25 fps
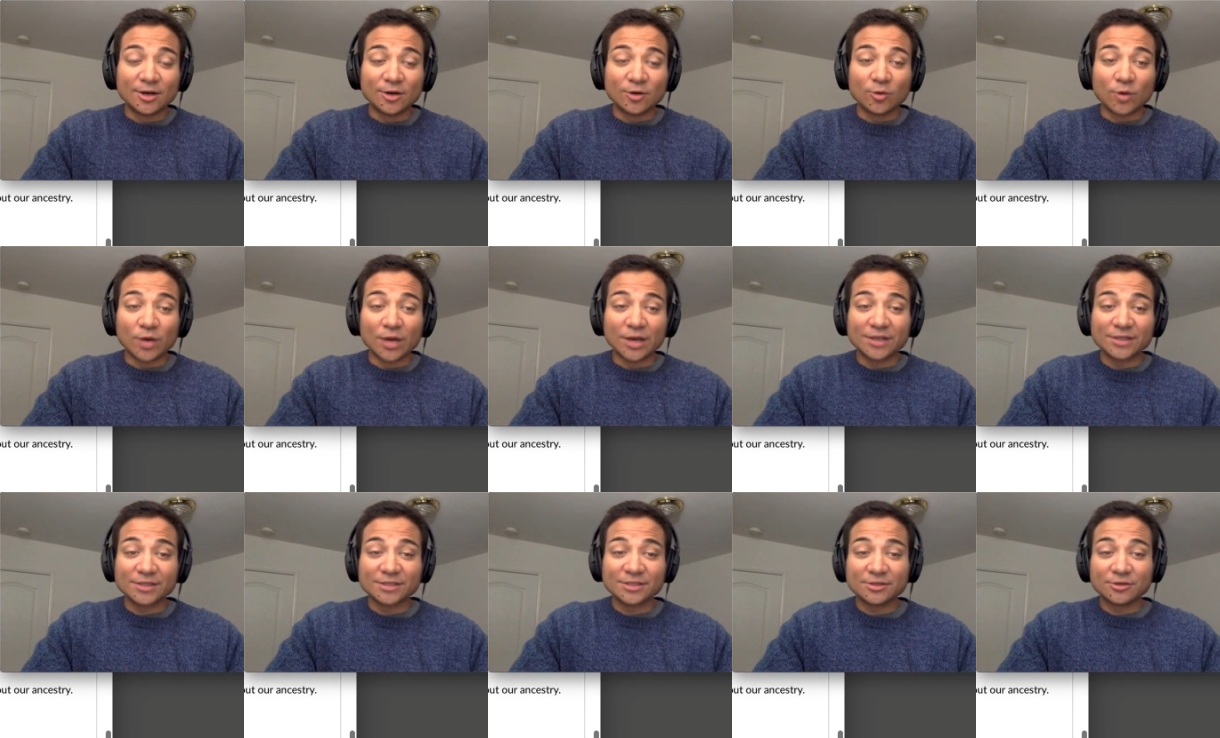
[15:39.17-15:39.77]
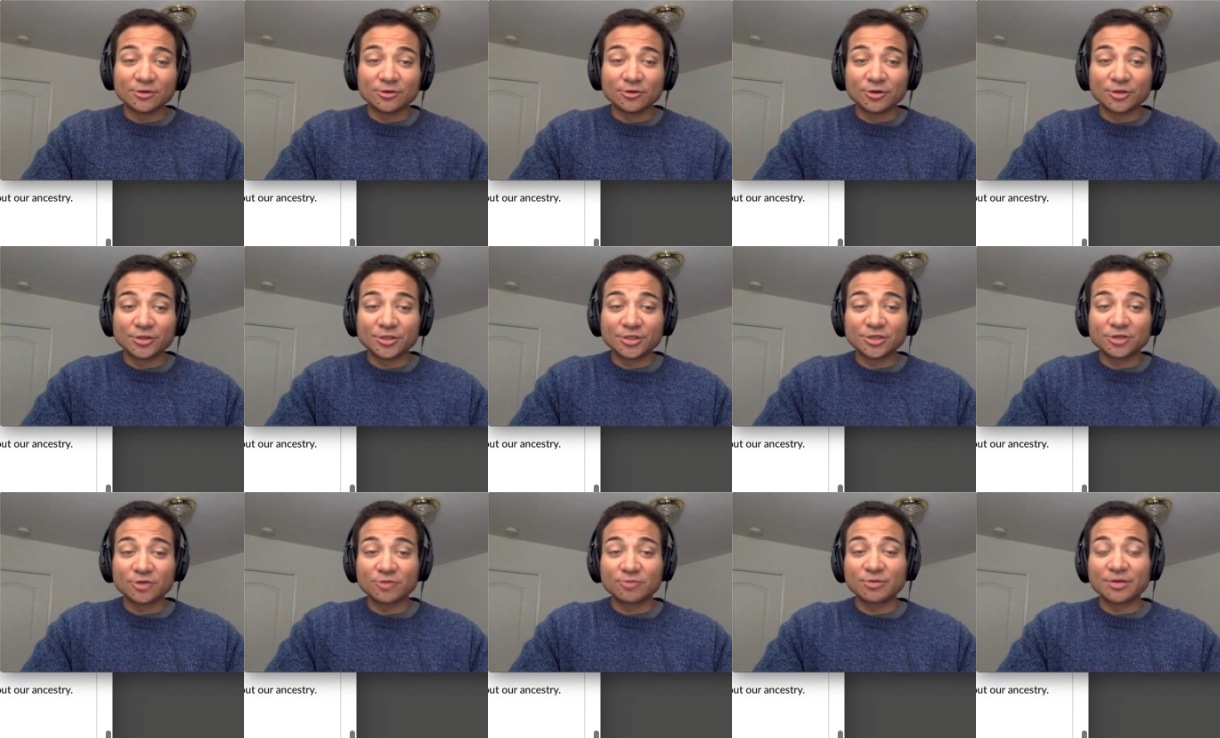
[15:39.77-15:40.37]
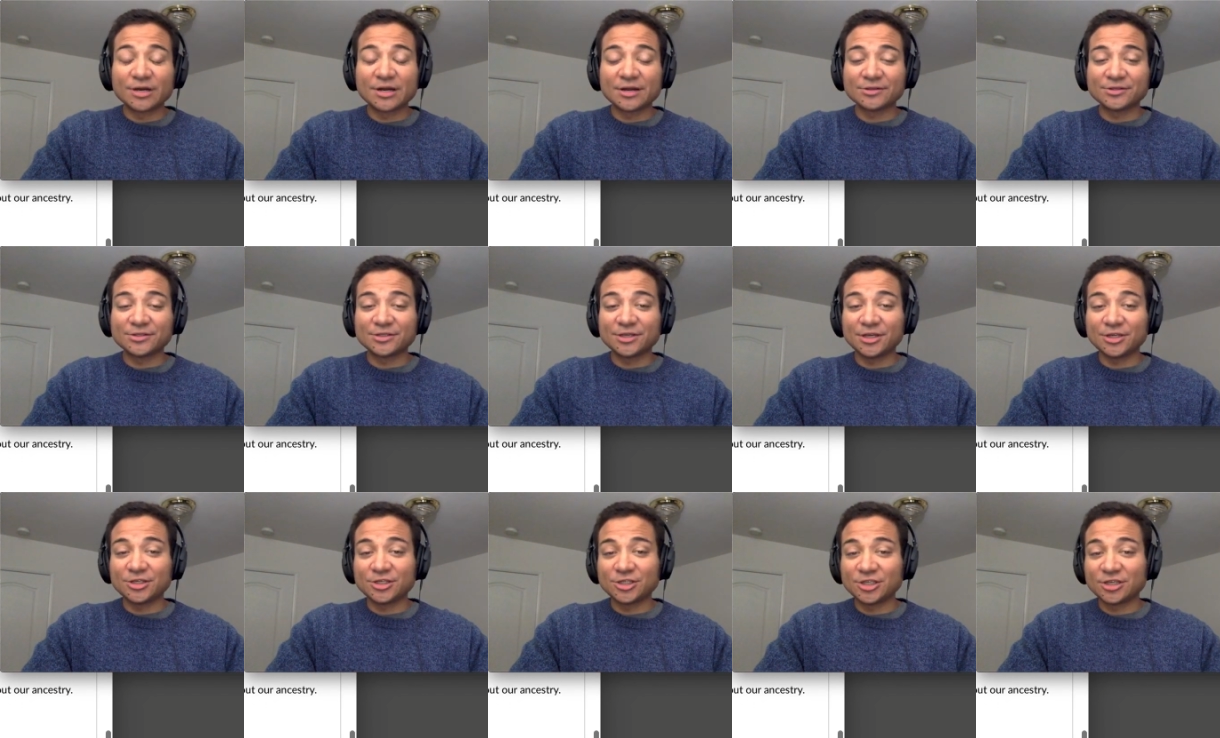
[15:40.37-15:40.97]
Why does the origin or
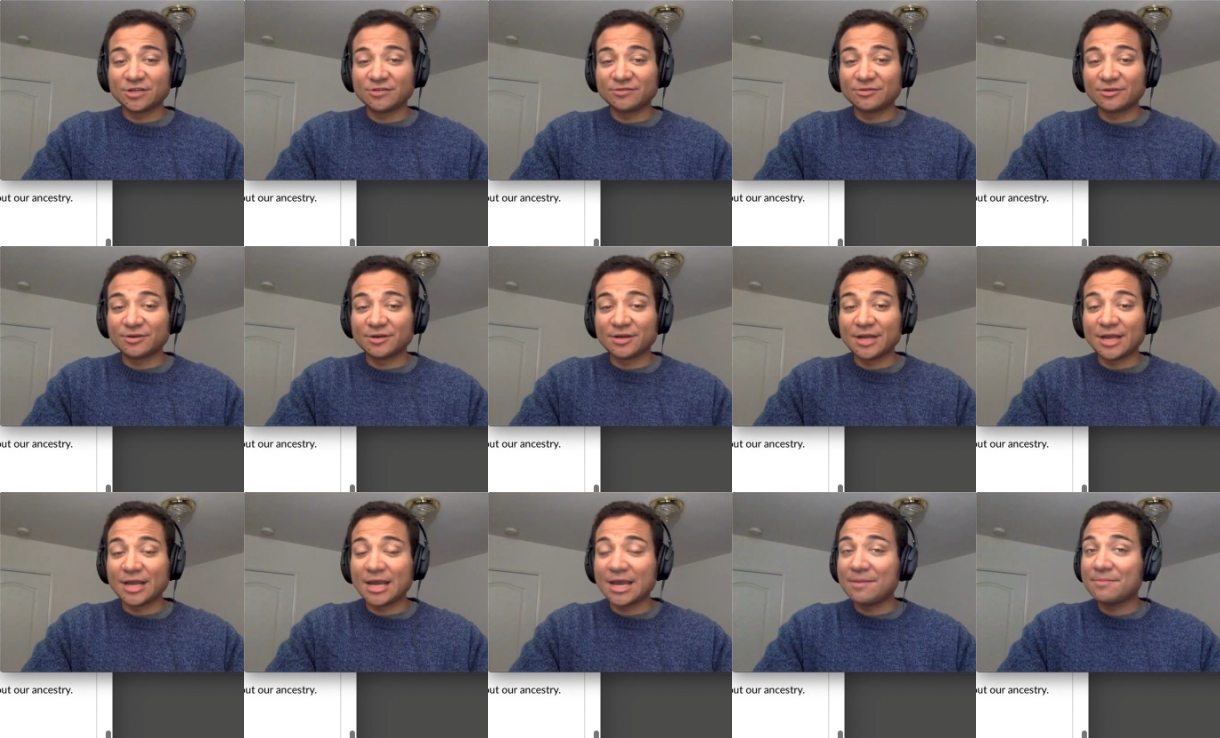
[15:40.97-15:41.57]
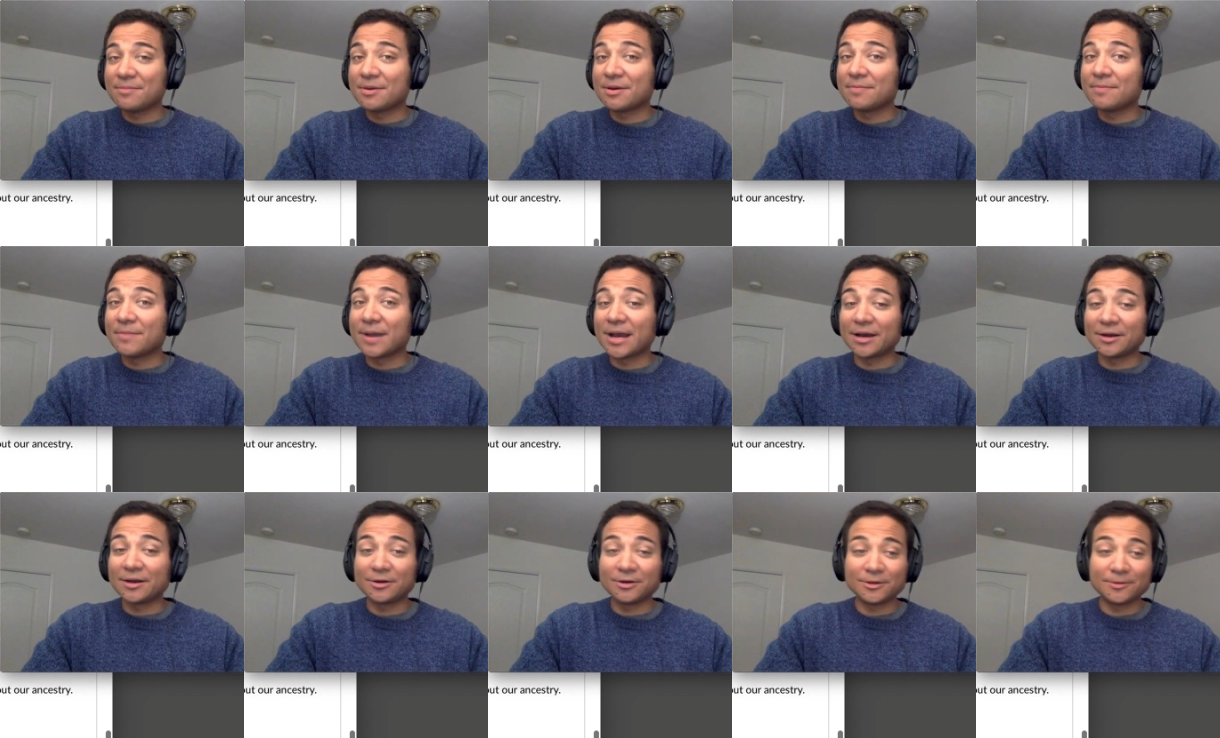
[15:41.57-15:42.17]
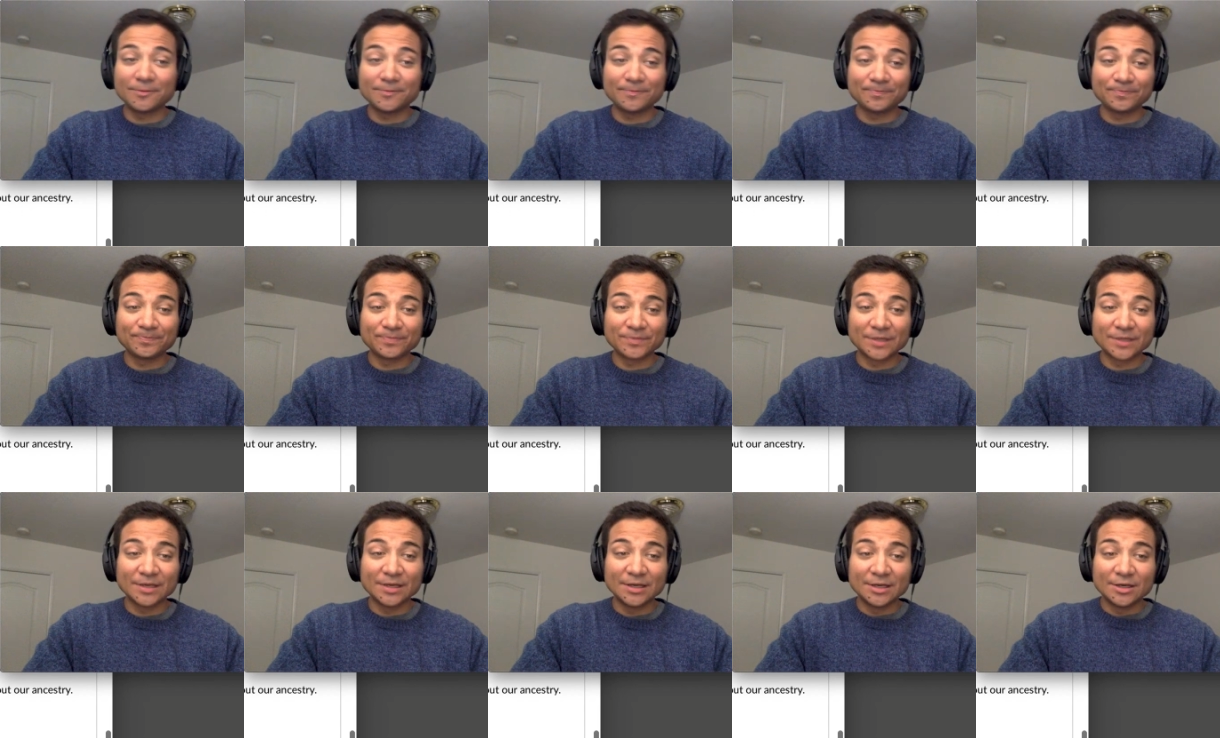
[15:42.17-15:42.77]
pronunciation of our name matter?
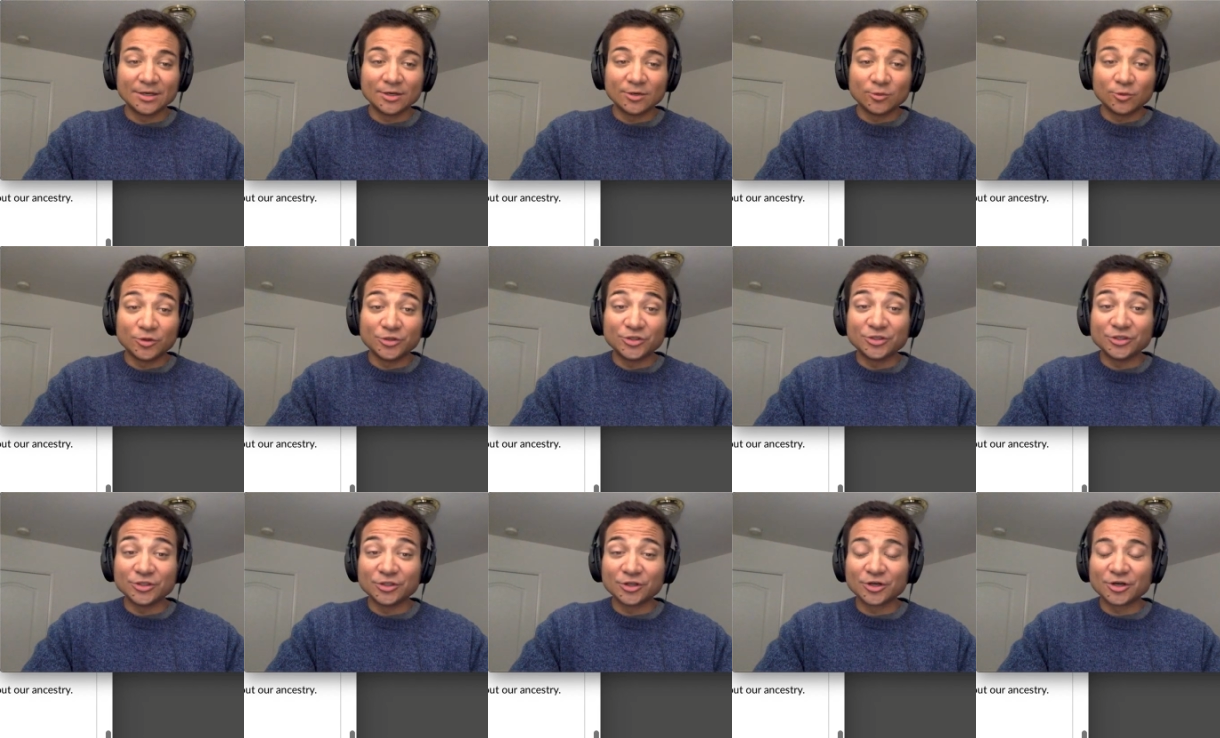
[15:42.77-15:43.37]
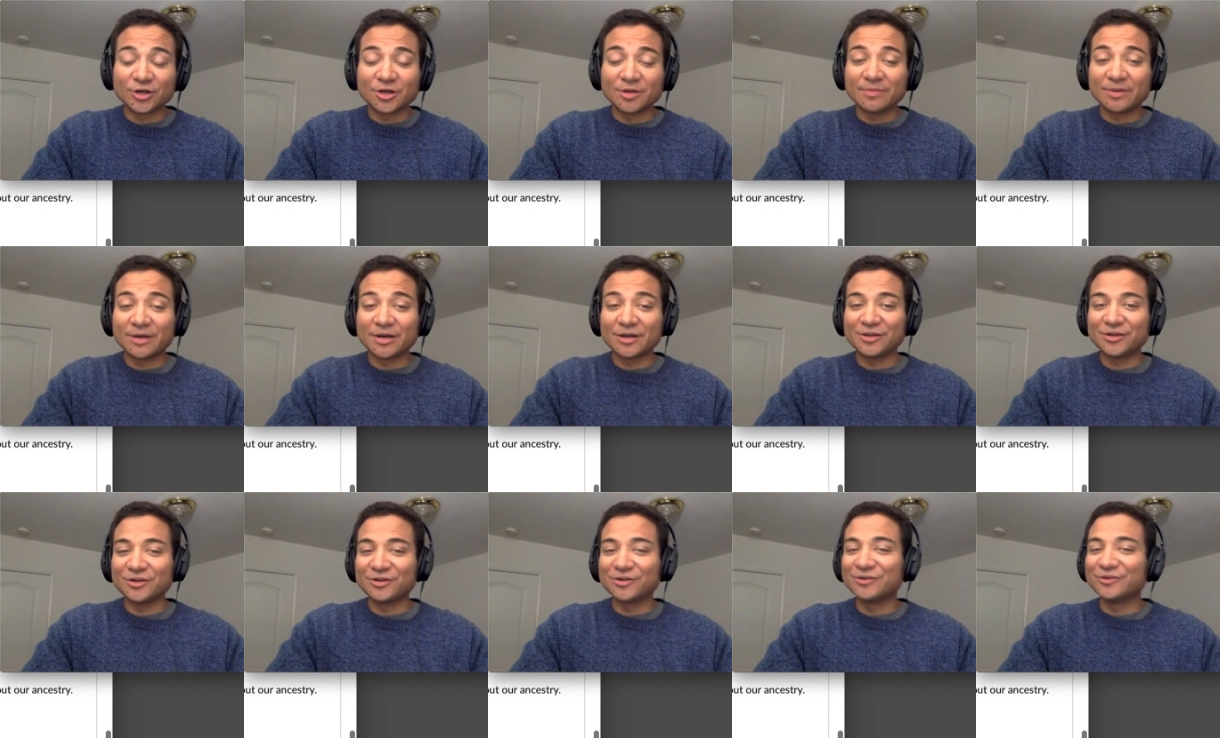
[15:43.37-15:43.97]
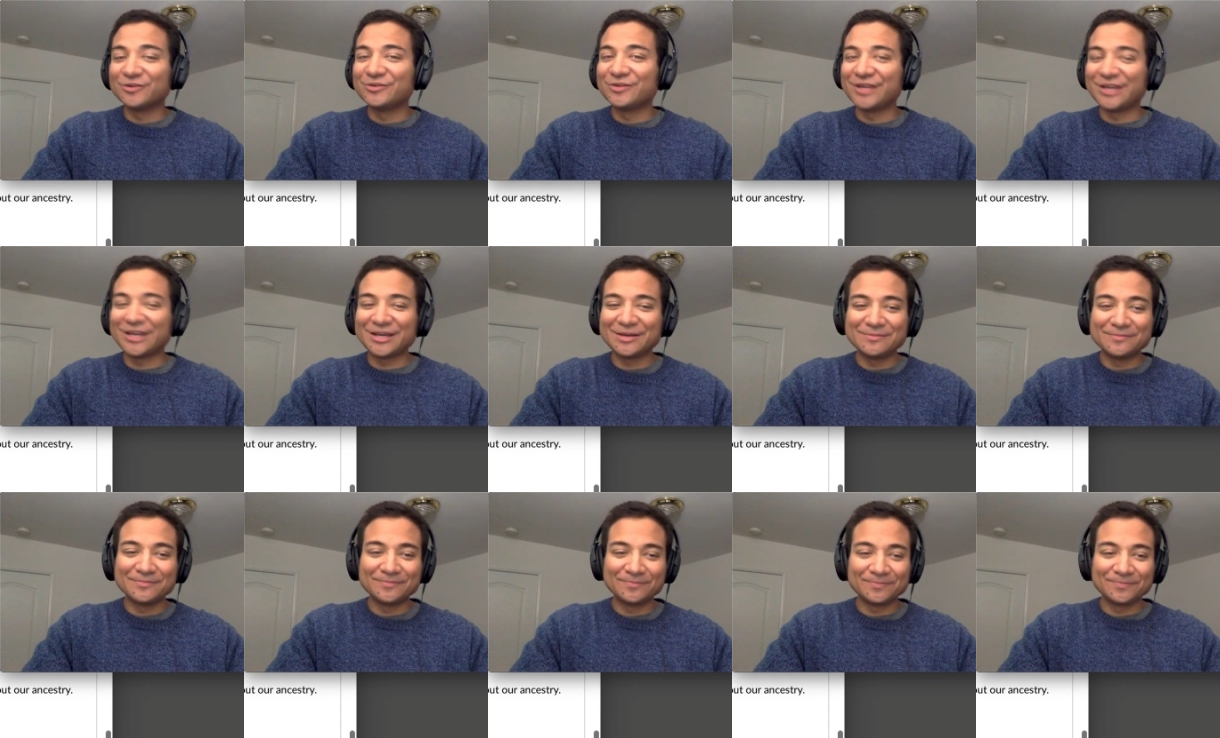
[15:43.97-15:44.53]
What'd you learn about your own name?